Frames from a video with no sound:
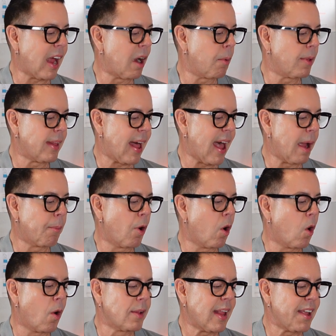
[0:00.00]
and reliable
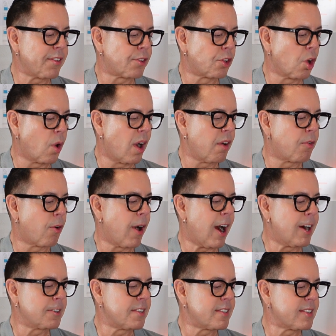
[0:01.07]
online store for
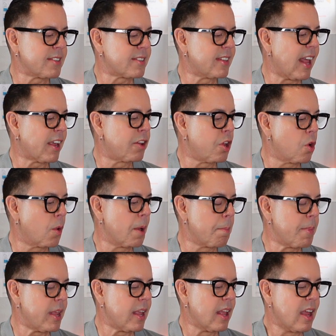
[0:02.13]
artisans like you and
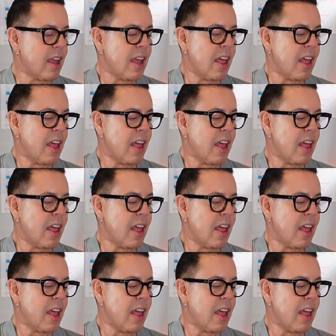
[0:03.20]
me.